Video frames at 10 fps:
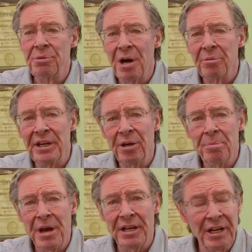in a while we hear
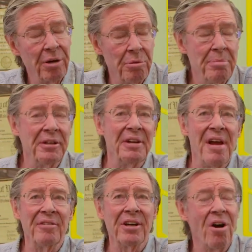about a young woman
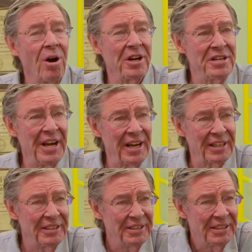having a heart attack.
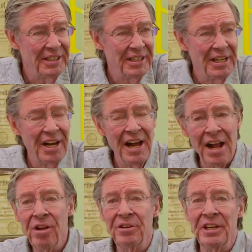
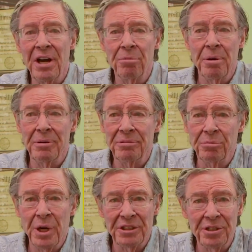healthy young women?
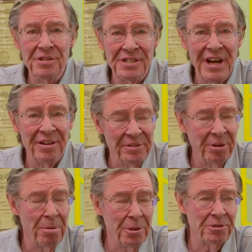Well, it turns out
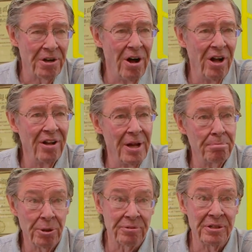they're almost all on
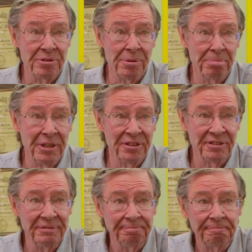birth control pills.
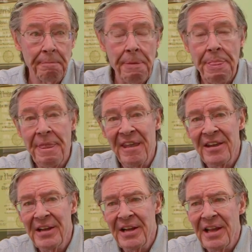
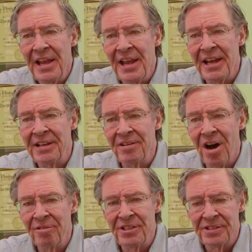And
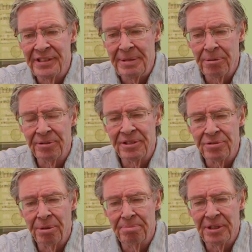obviously, birth
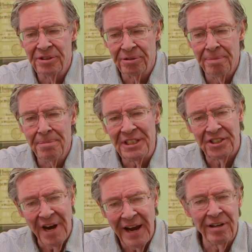control pills are a much
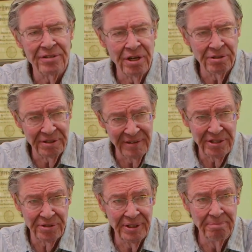higher dose of
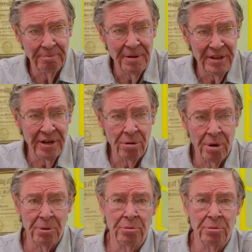estrogen than hormone